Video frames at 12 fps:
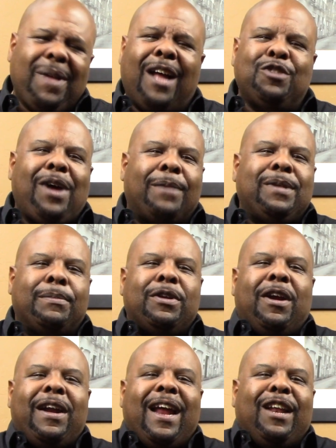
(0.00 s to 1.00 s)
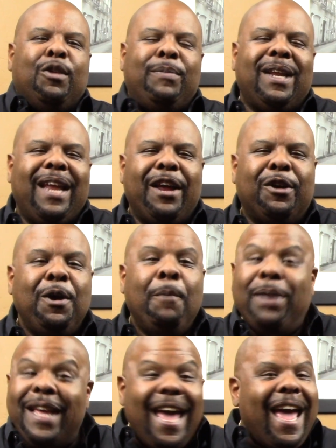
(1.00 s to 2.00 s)
I'll drop something on that a little bit later.
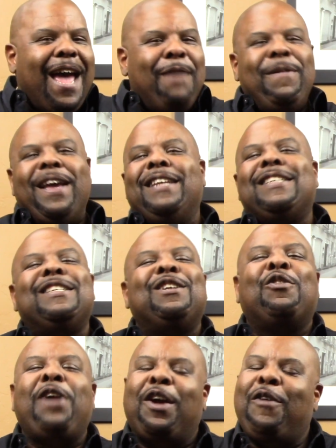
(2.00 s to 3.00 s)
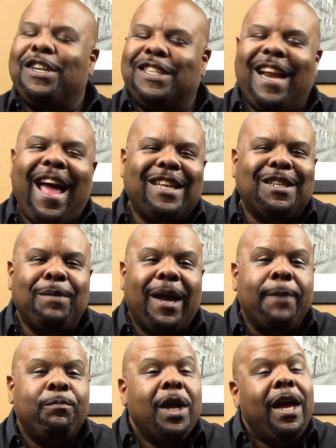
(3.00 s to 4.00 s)
But yeah, man, this is a great question to ask them.
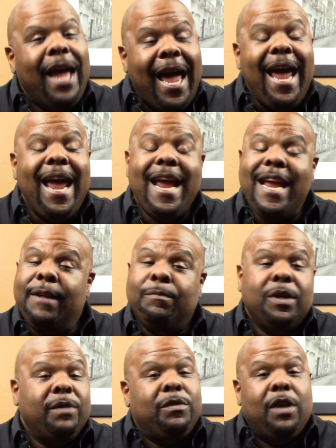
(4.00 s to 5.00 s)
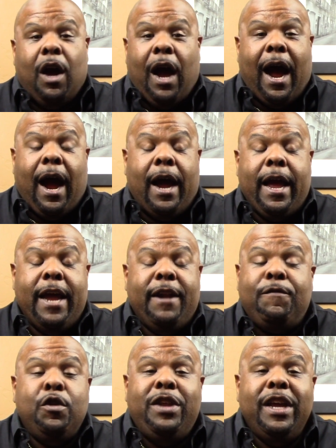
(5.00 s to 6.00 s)
Like, hey, and
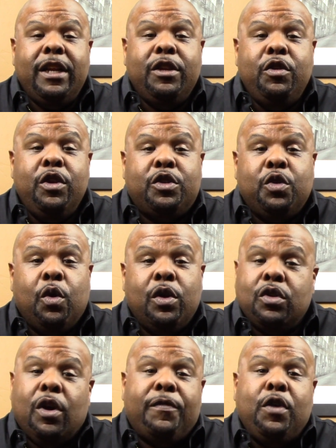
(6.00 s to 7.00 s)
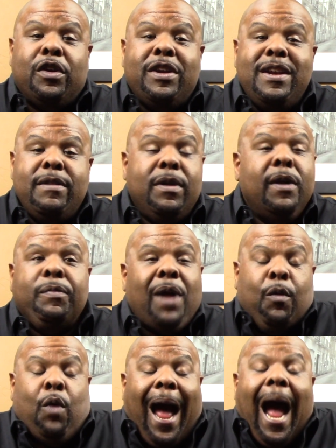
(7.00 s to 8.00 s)
if you didn't do your chores, or if
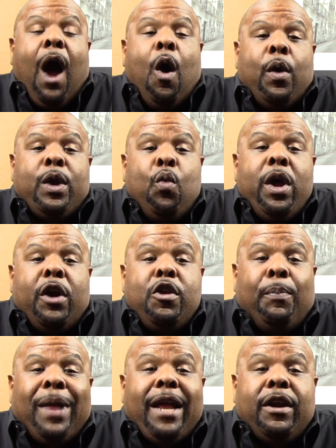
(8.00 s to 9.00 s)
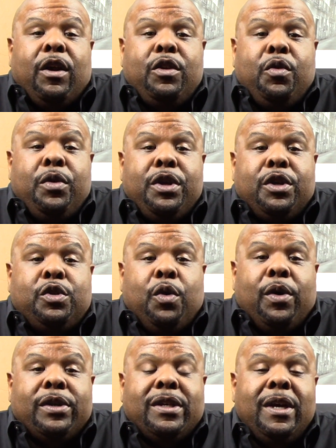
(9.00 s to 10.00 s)
how and when are you planning on doing your
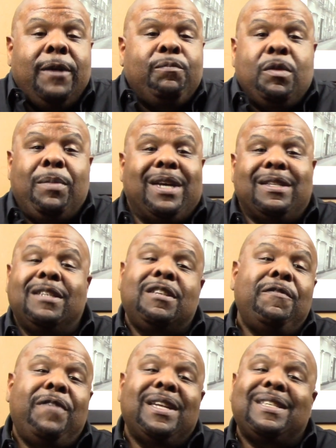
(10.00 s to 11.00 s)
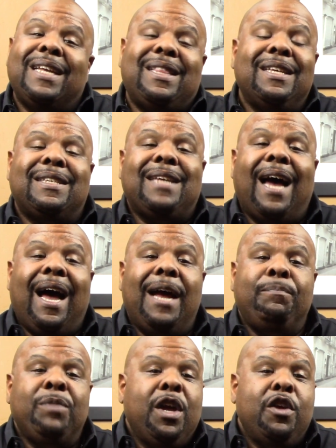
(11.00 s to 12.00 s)
chores? Because this event's at this
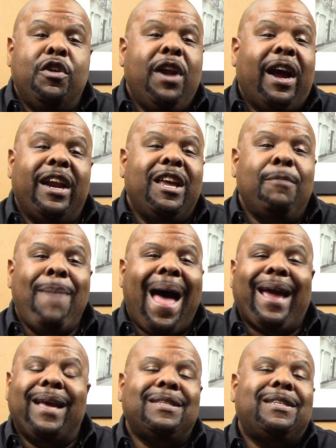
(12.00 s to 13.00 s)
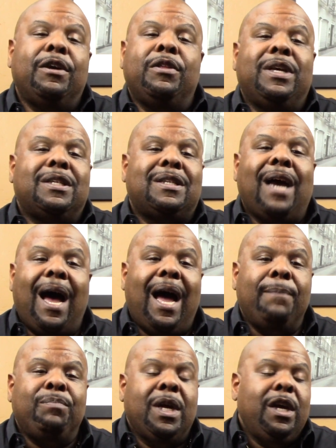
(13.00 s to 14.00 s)
time, you're not going to get back until this
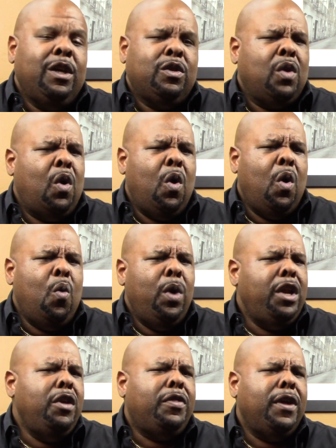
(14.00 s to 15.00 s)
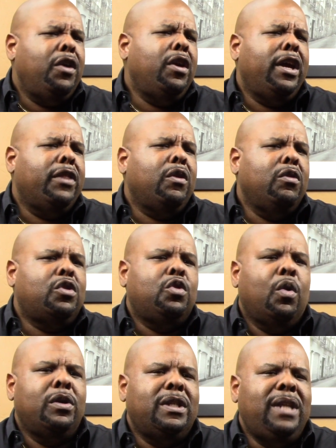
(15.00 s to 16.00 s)
time. So when do you think you're going to get those
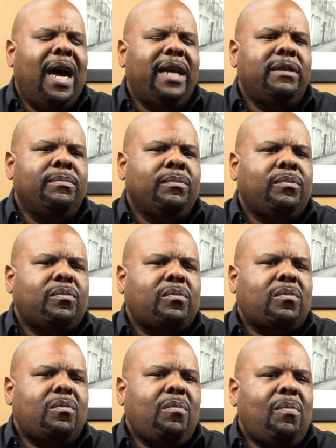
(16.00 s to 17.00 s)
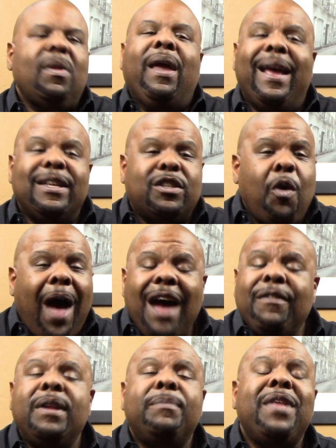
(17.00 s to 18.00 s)
chores done? And so
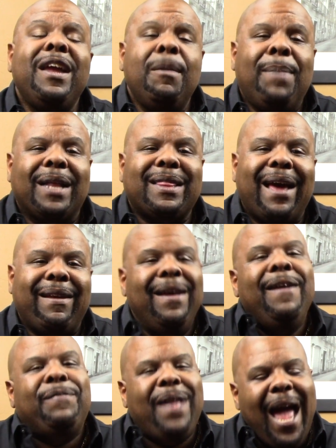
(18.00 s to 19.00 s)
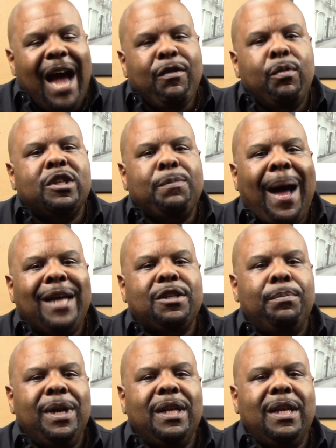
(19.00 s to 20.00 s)
having them think about that, they have a
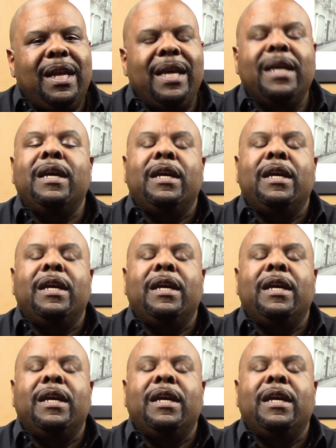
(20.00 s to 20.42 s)
responsibility